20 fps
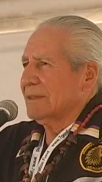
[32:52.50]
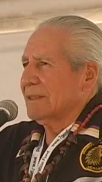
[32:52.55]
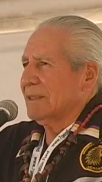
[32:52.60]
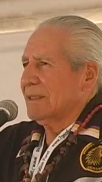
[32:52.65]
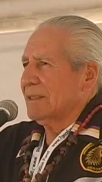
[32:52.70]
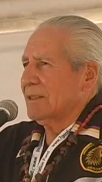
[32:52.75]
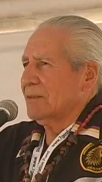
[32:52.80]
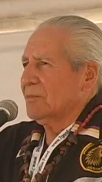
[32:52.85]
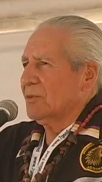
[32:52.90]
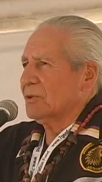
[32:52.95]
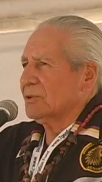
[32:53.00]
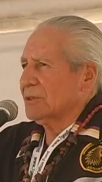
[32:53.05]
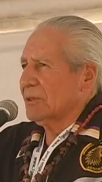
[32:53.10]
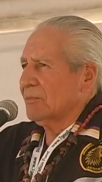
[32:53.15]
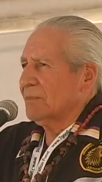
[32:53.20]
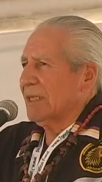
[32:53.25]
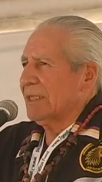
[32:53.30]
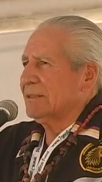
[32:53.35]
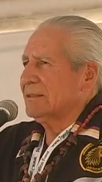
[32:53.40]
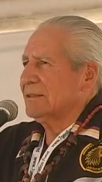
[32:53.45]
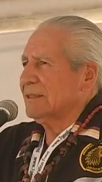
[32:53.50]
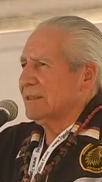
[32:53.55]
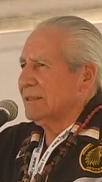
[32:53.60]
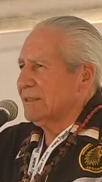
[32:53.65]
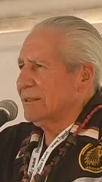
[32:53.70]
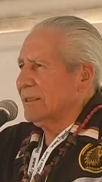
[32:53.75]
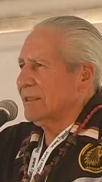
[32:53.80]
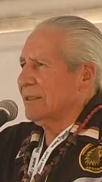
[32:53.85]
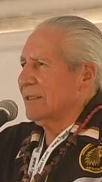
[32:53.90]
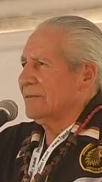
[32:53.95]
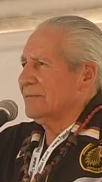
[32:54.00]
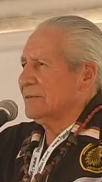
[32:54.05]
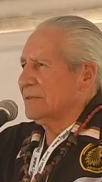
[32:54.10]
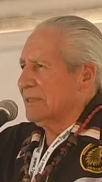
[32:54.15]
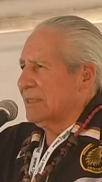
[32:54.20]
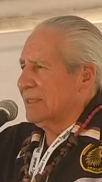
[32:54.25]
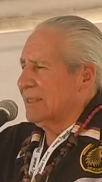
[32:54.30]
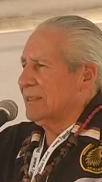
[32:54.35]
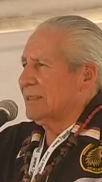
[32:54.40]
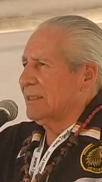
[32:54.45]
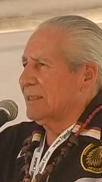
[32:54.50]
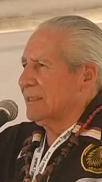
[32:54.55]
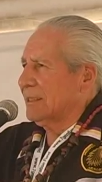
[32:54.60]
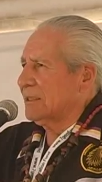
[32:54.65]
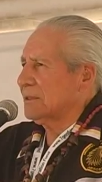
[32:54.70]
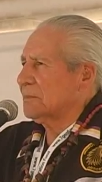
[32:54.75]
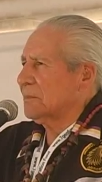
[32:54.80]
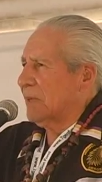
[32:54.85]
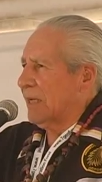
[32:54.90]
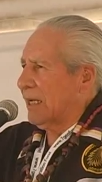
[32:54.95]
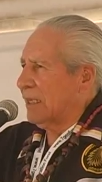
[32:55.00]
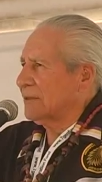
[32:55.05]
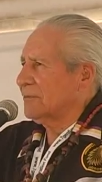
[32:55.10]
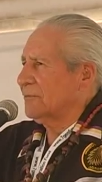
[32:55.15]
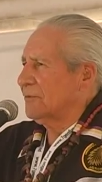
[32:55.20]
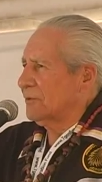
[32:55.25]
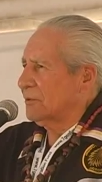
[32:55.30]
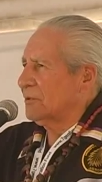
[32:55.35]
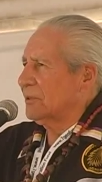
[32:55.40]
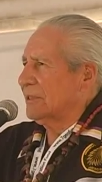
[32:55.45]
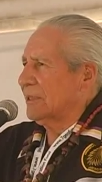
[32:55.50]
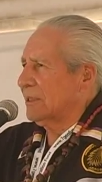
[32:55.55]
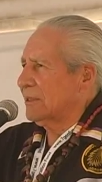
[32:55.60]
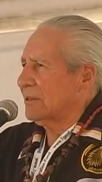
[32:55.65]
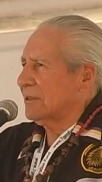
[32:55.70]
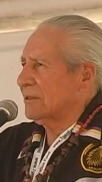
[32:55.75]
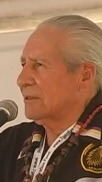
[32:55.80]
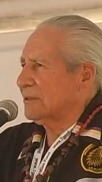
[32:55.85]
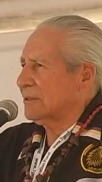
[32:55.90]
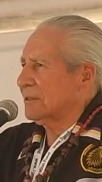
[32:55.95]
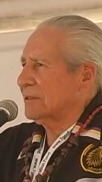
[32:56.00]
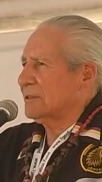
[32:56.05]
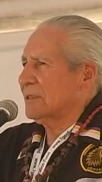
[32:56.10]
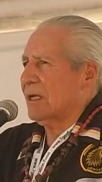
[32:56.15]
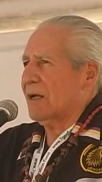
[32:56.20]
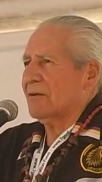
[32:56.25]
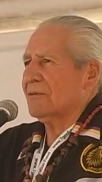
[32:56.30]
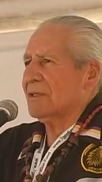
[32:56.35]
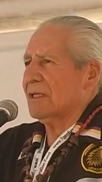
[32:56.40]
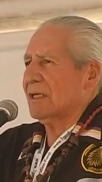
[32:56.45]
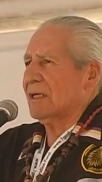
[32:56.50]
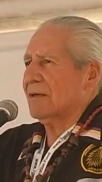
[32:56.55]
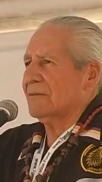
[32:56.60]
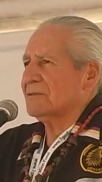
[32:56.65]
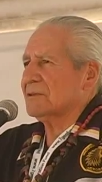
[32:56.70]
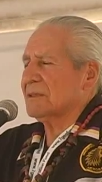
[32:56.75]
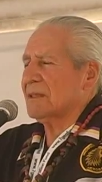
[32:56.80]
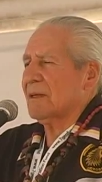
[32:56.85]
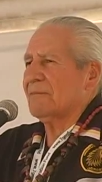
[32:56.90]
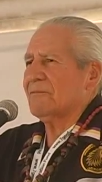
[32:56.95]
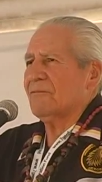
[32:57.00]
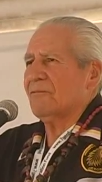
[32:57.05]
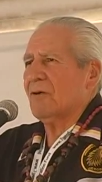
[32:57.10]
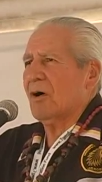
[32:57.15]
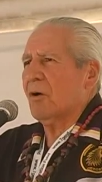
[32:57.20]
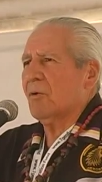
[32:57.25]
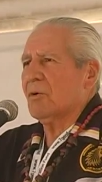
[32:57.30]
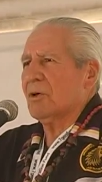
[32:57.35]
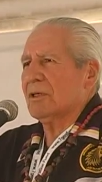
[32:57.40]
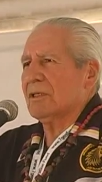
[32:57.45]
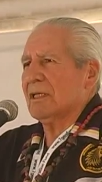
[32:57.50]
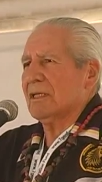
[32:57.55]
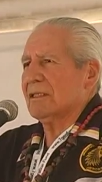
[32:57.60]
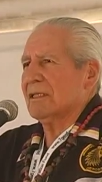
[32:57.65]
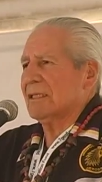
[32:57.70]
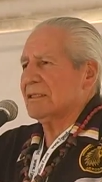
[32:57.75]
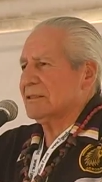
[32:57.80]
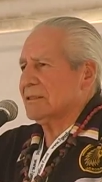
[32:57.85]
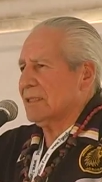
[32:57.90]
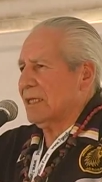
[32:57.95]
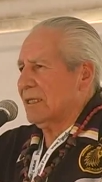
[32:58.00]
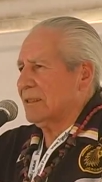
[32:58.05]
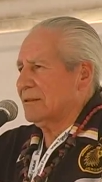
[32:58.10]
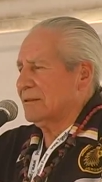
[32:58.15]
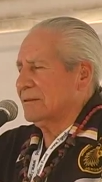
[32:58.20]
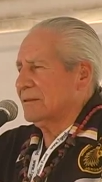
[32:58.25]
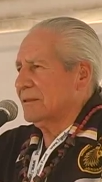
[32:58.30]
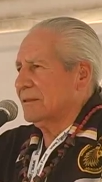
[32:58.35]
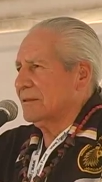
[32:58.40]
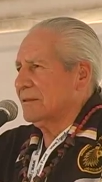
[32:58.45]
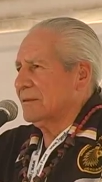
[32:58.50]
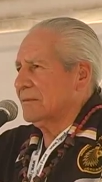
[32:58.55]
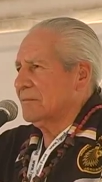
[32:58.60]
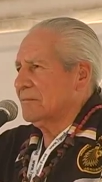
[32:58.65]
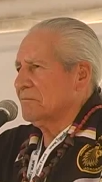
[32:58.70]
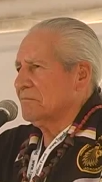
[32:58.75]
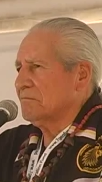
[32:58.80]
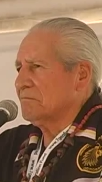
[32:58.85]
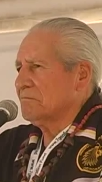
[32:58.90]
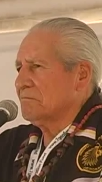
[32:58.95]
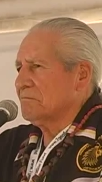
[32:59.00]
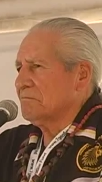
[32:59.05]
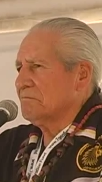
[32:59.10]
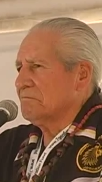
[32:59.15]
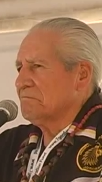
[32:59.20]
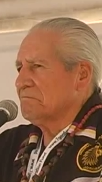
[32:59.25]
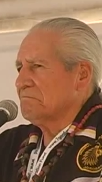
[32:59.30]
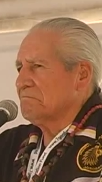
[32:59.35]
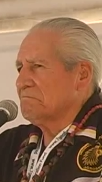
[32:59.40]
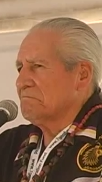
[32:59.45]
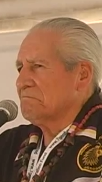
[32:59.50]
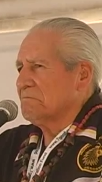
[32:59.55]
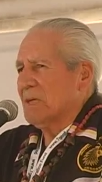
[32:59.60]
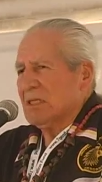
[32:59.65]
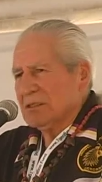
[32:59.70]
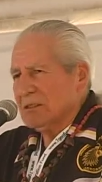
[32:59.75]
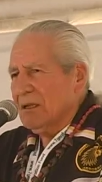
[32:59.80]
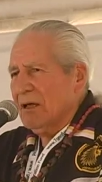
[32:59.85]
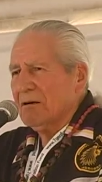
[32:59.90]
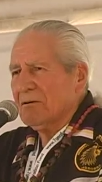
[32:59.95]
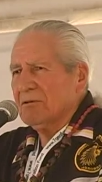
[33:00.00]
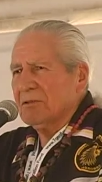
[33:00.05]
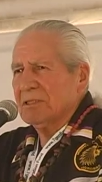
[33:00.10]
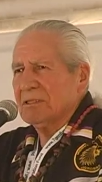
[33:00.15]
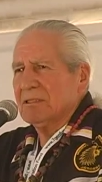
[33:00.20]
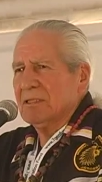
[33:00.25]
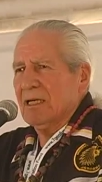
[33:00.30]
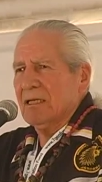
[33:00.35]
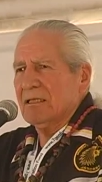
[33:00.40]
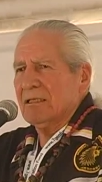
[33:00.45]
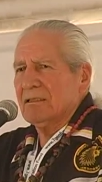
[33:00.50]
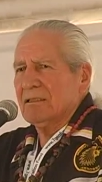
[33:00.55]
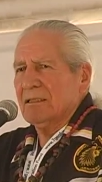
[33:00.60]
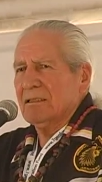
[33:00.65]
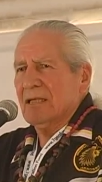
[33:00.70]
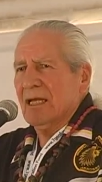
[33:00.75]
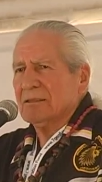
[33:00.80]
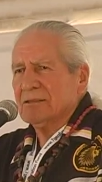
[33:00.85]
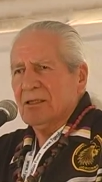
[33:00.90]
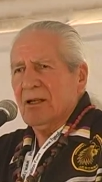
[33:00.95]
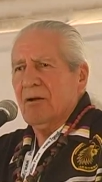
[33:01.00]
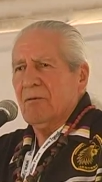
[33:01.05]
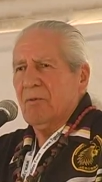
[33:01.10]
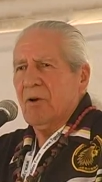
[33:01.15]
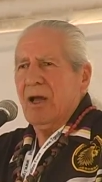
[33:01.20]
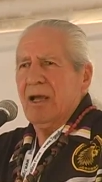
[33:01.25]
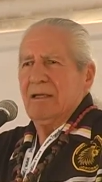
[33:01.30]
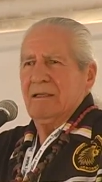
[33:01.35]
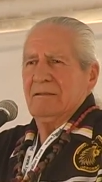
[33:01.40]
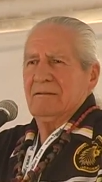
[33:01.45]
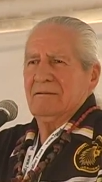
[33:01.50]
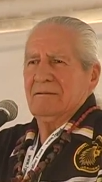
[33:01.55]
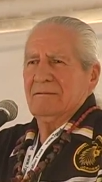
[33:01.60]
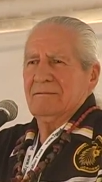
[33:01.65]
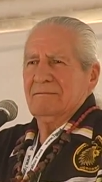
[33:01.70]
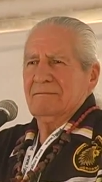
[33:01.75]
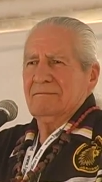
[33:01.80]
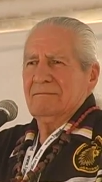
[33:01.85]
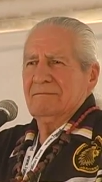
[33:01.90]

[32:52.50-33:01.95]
And the most amazing thing I've seen in this past few years is how they have stepped forward and they said, that's not Christianity, that's not right.